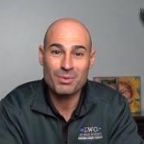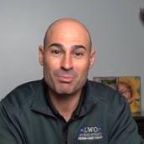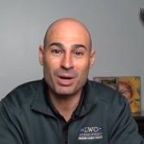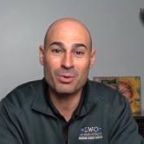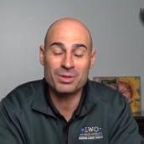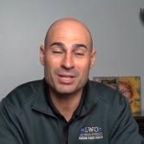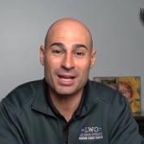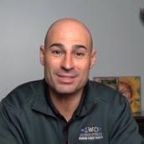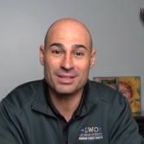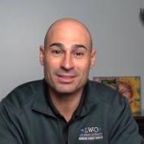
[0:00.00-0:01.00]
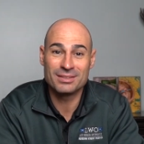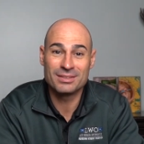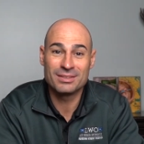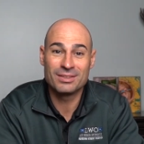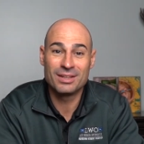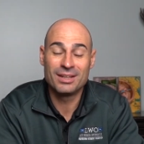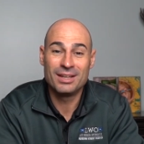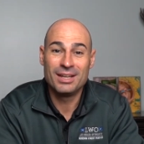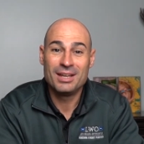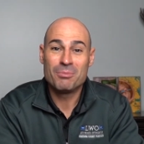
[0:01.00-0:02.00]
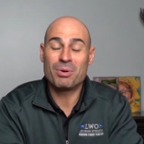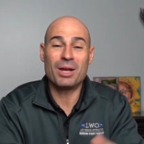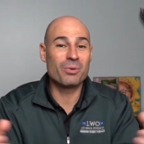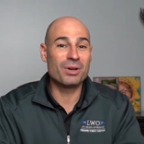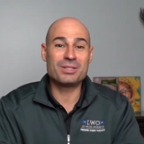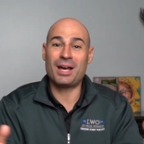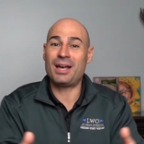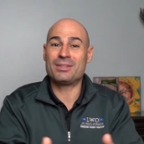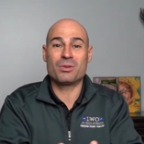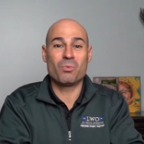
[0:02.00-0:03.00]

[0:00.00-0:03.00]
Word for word: prioritize it. Prioritize